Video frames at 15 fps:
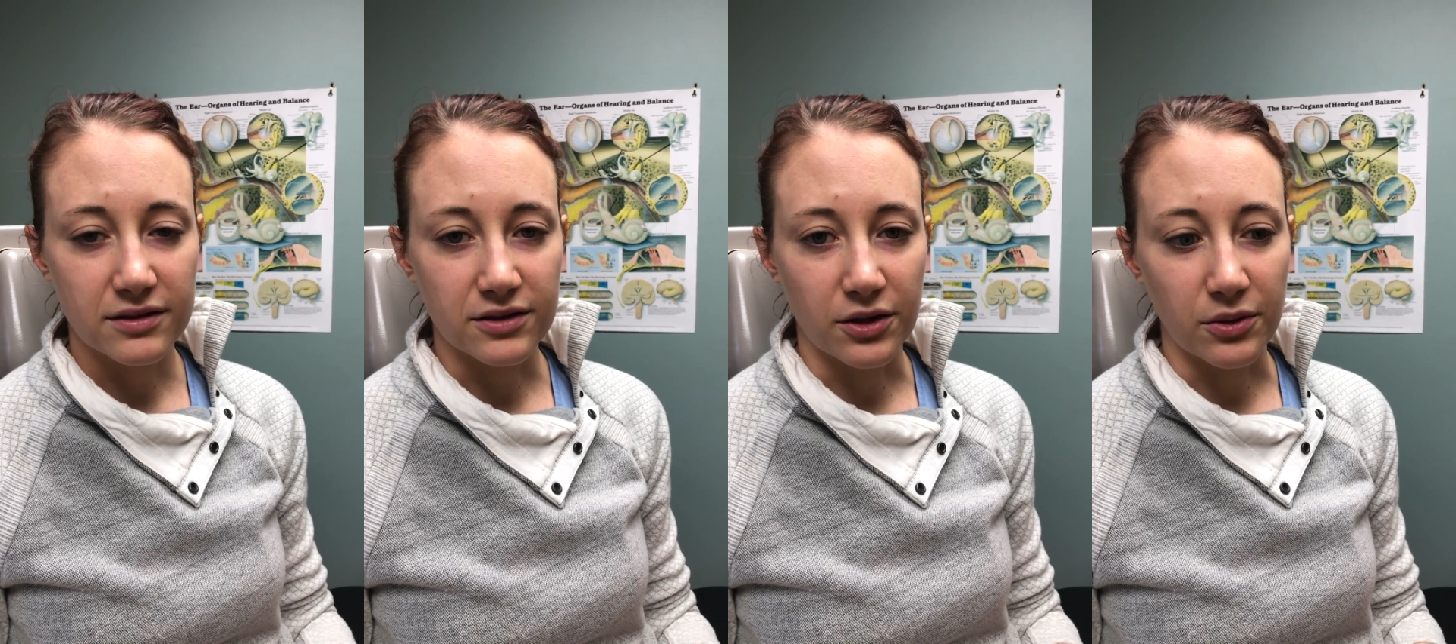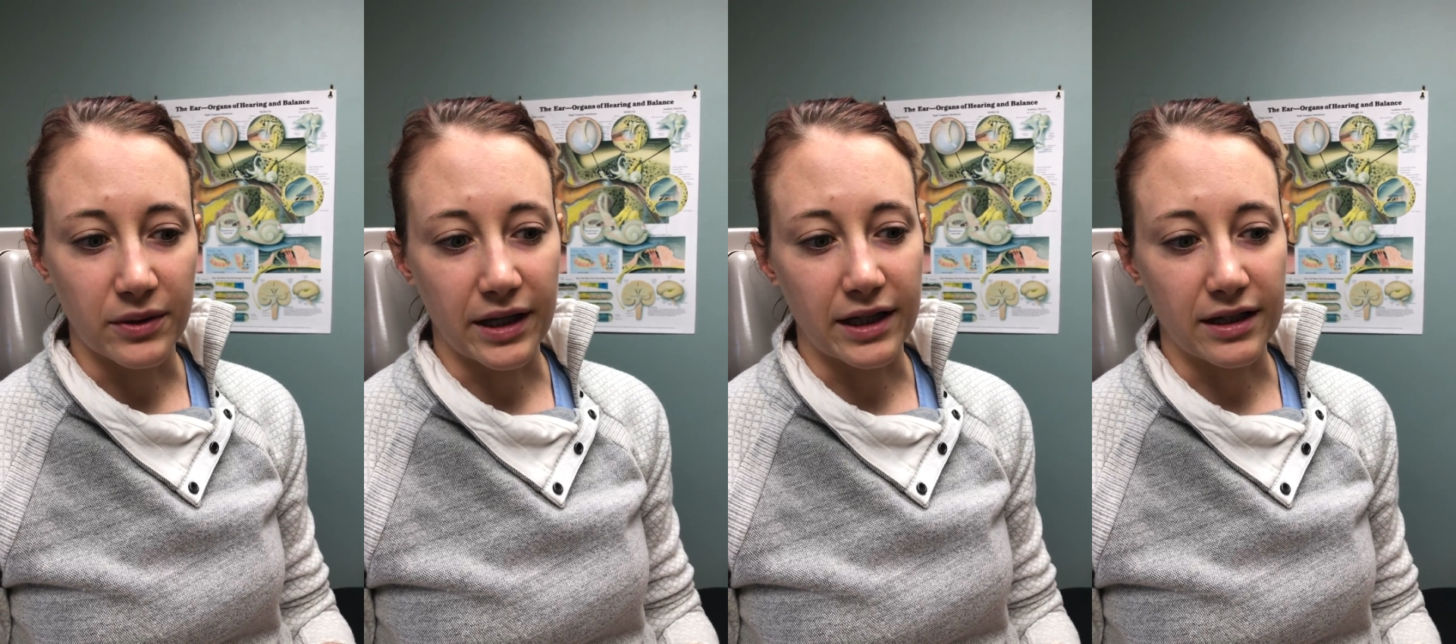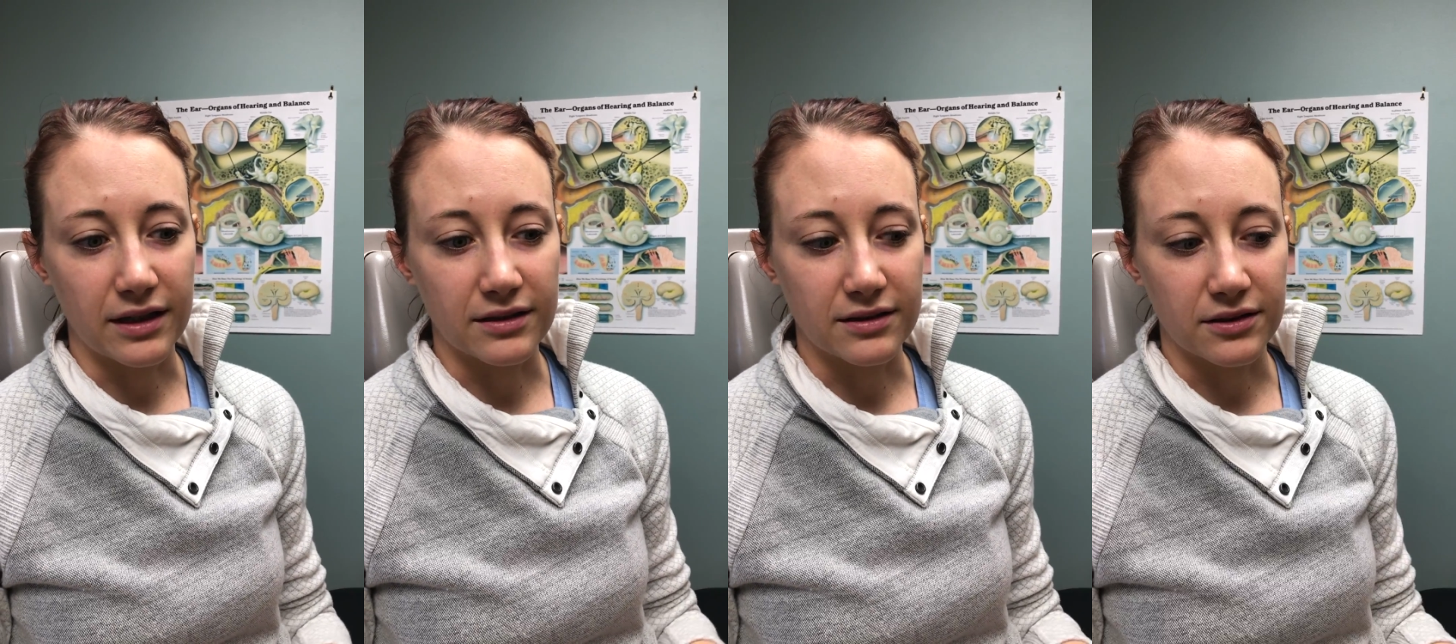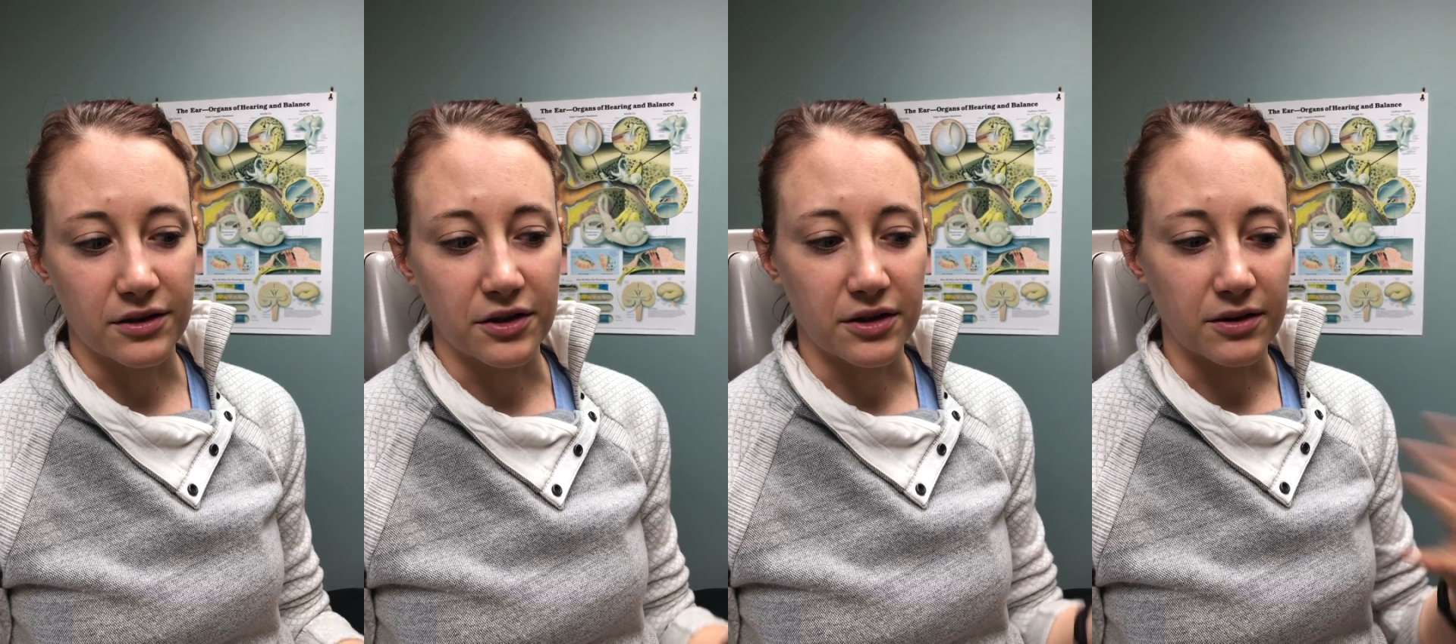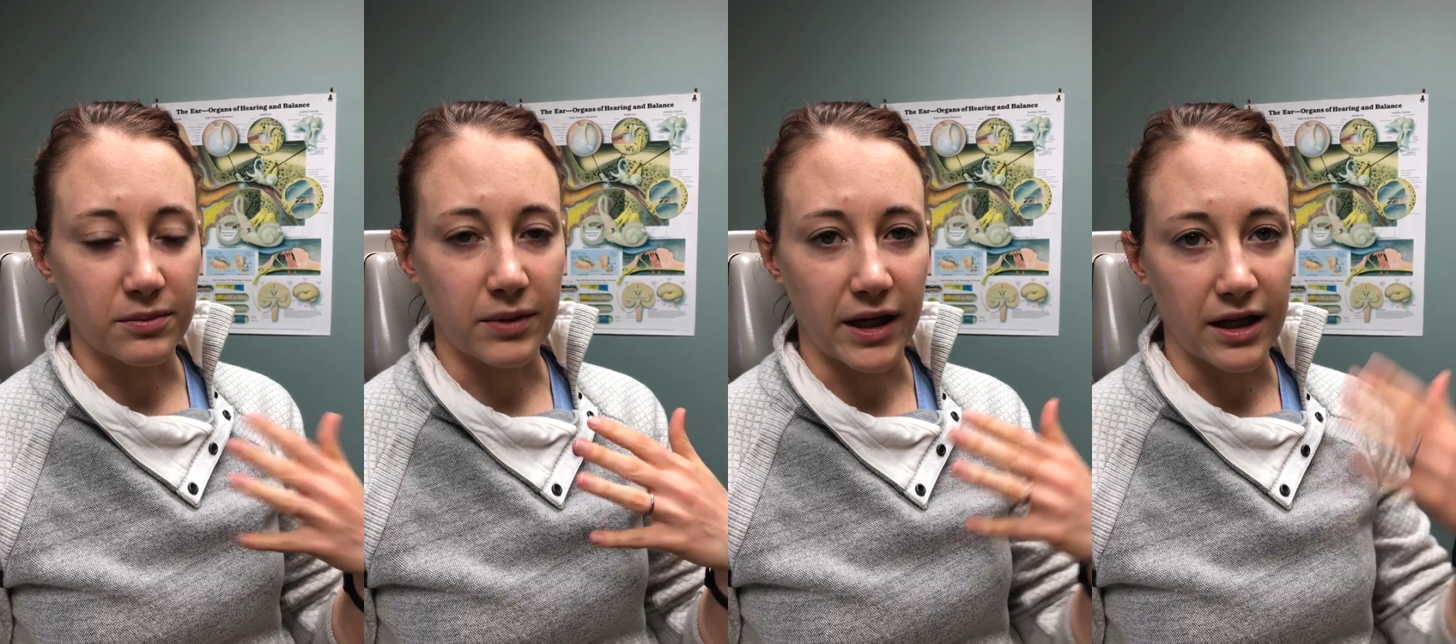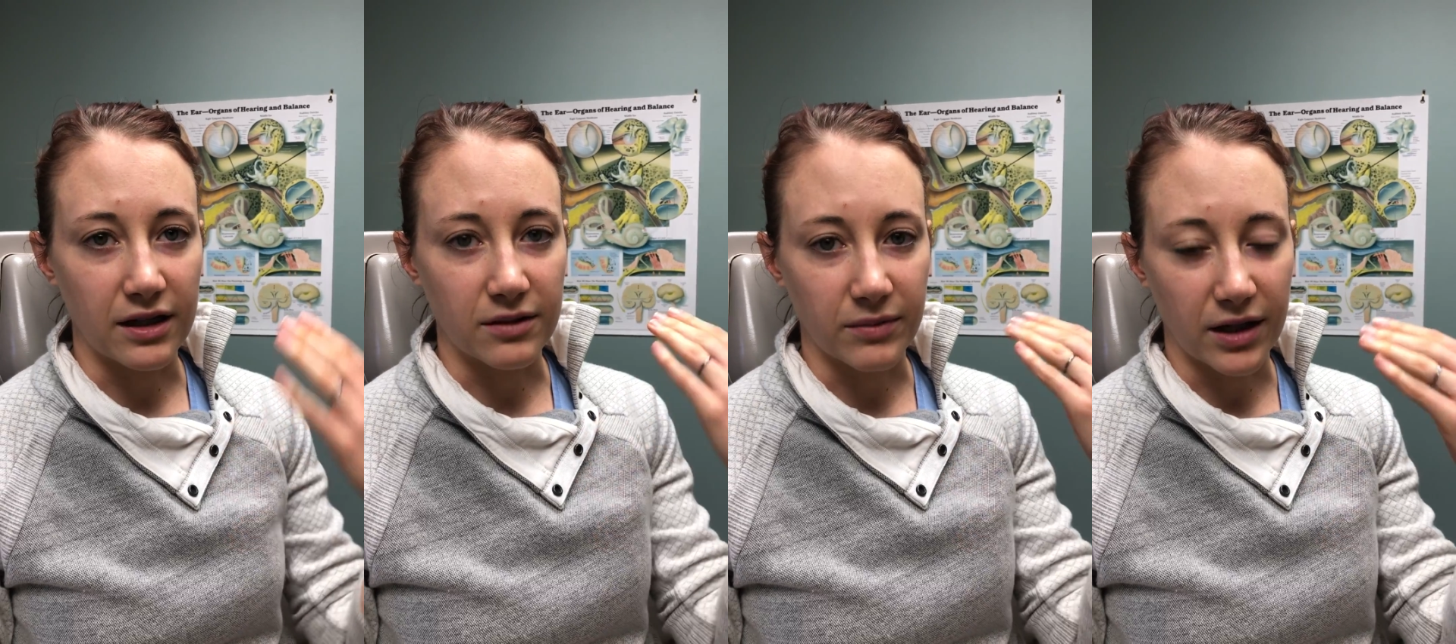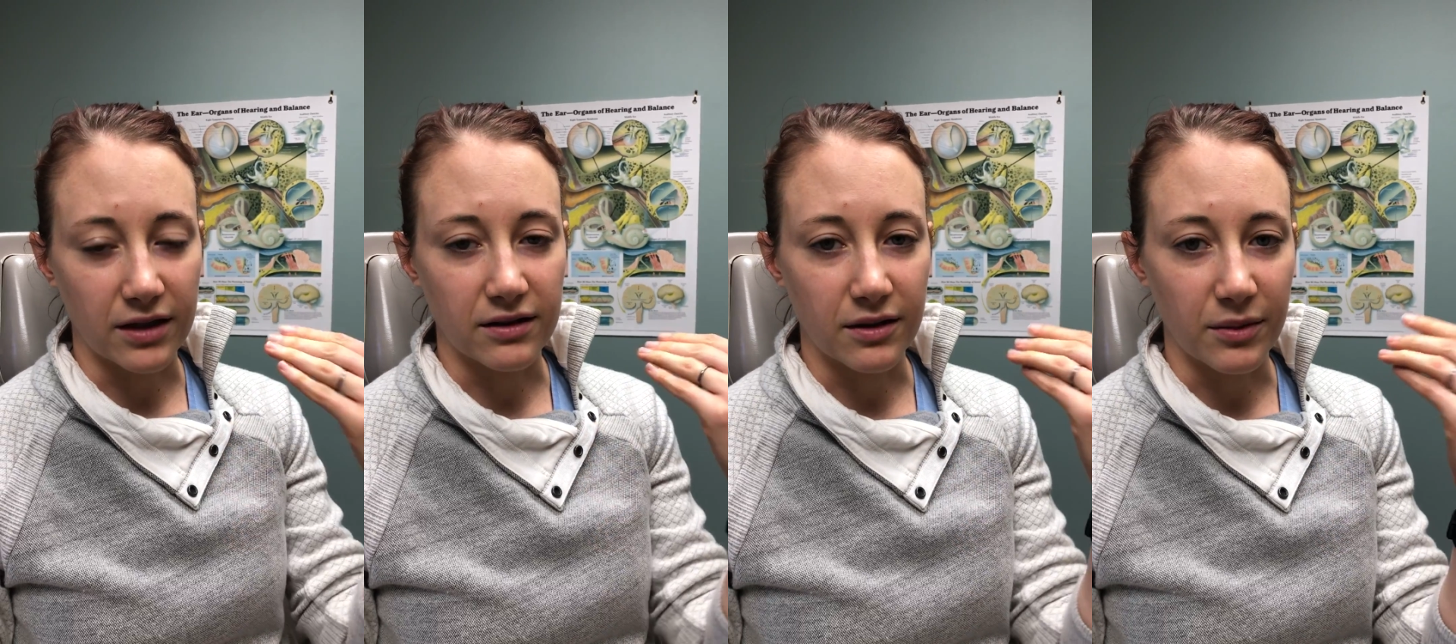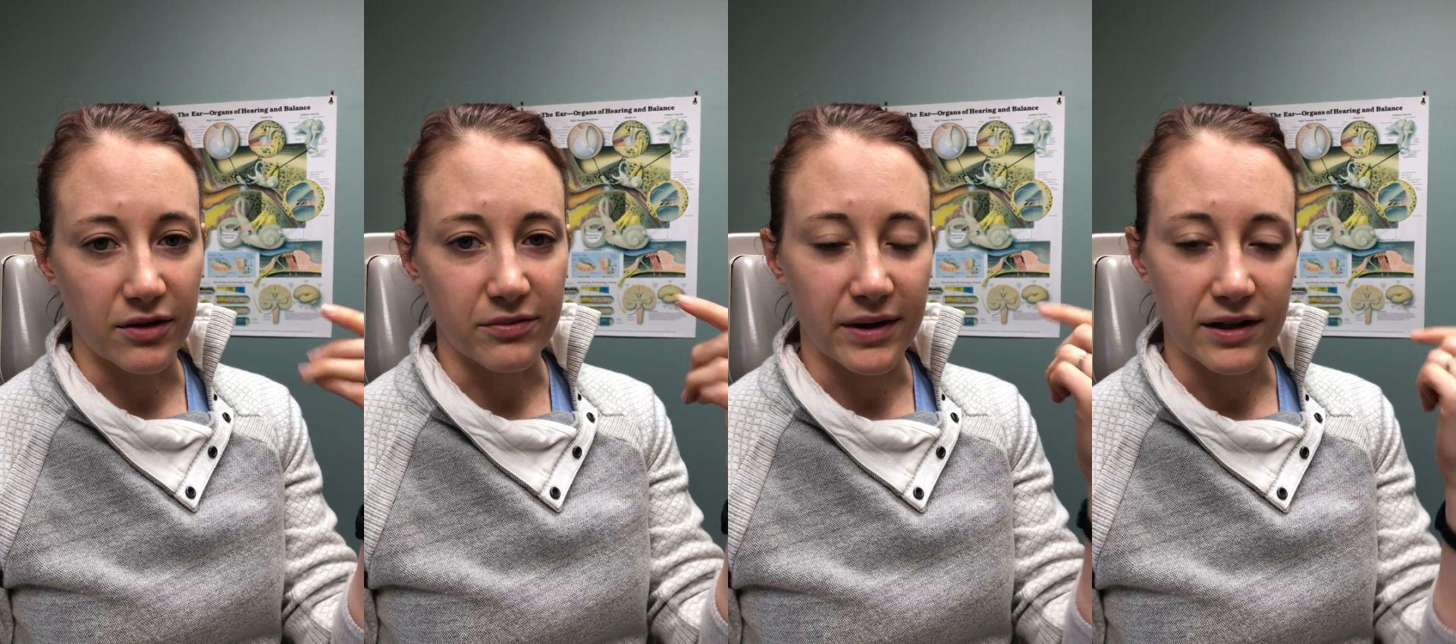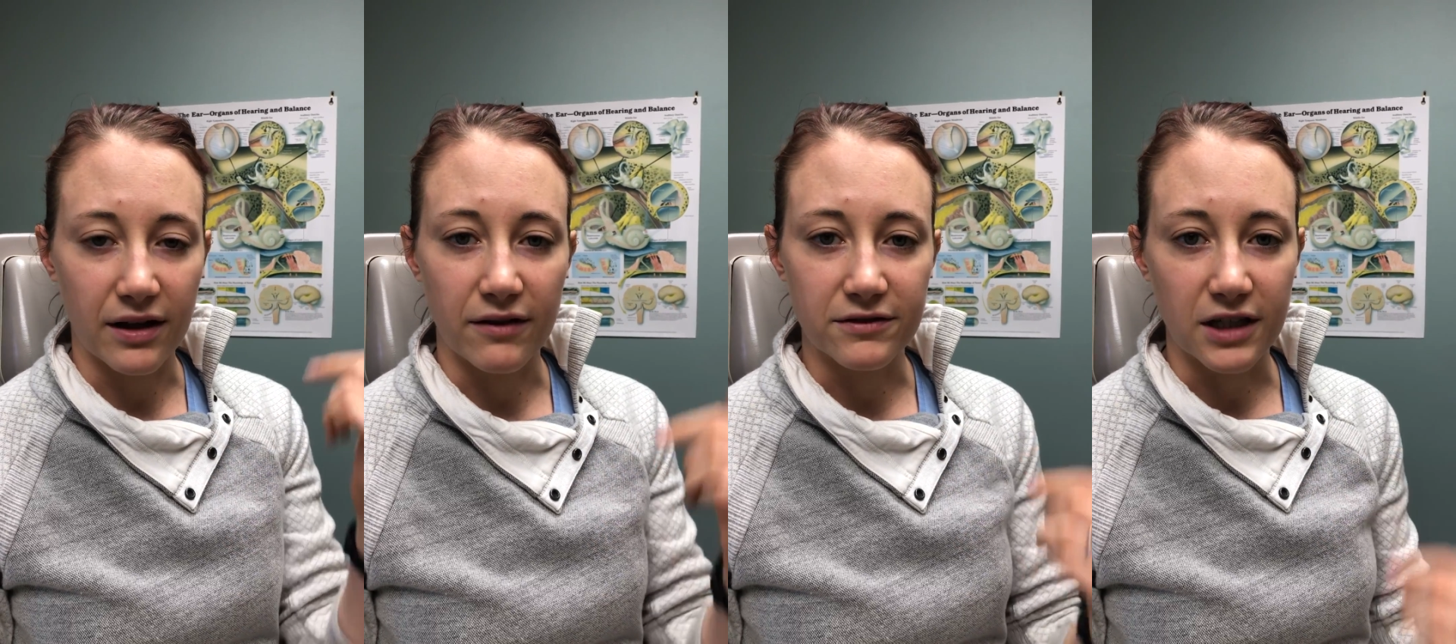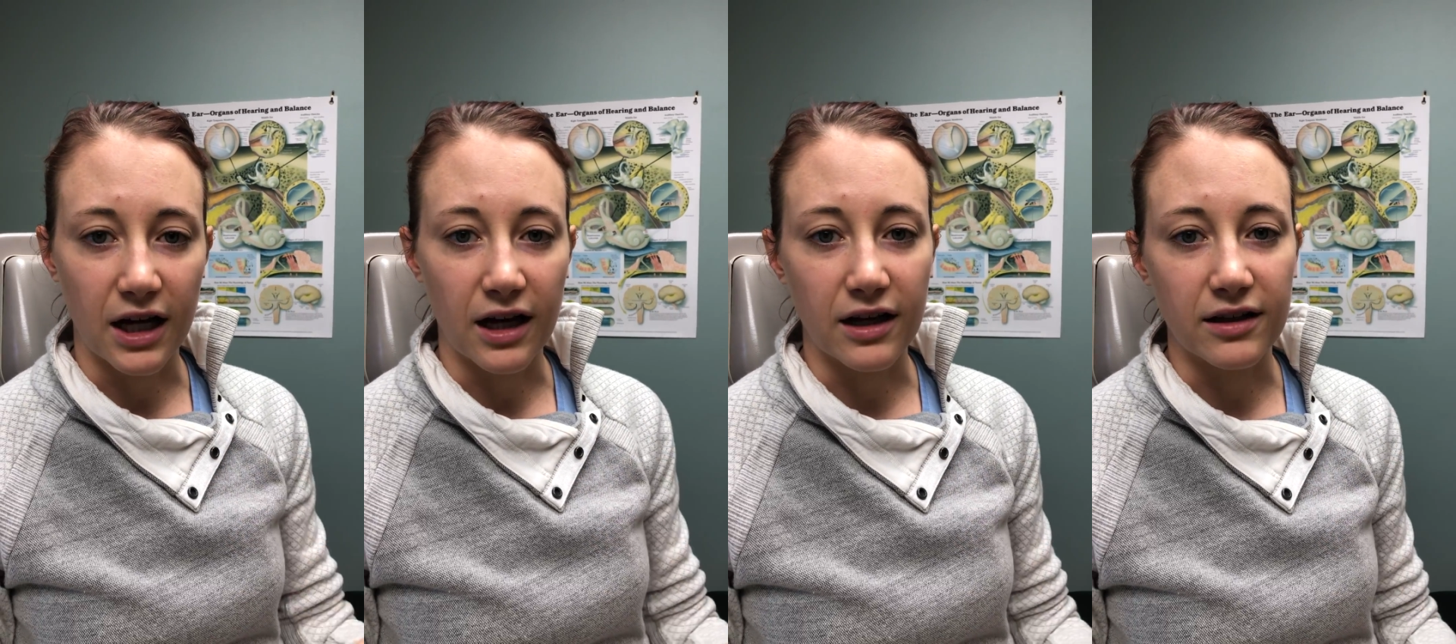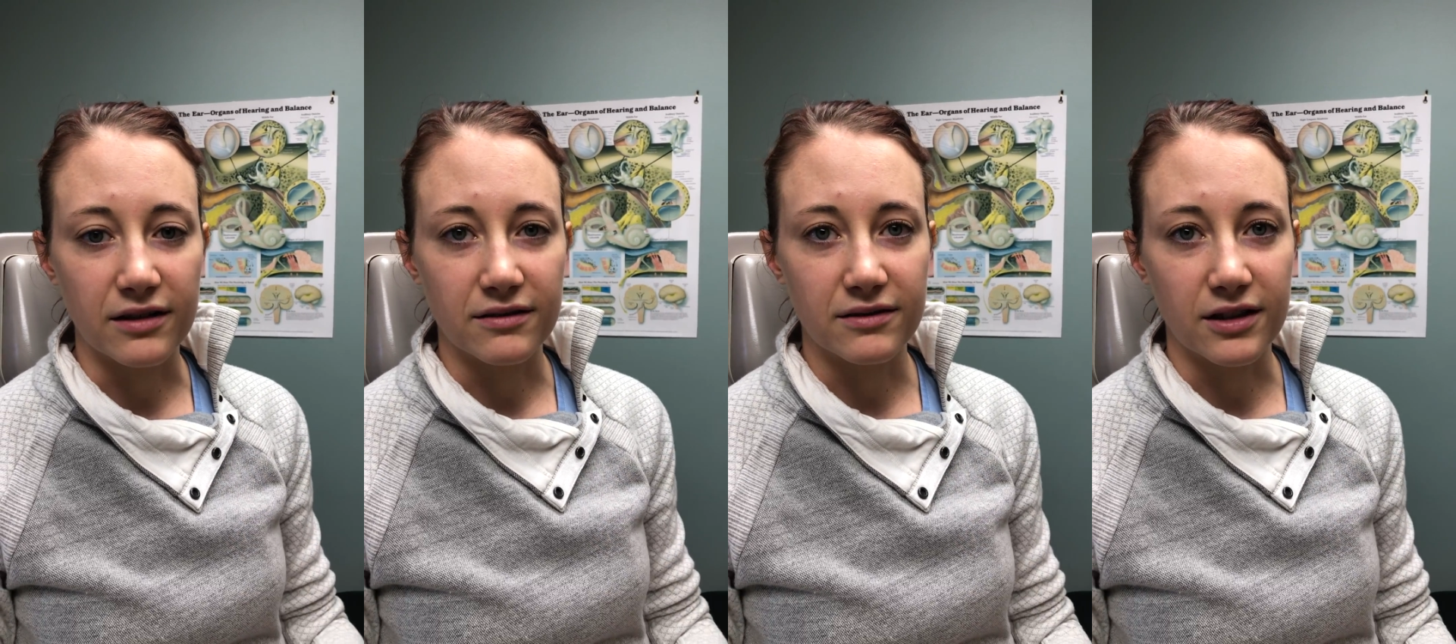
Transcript: So when I get to the pain in my above my left eye,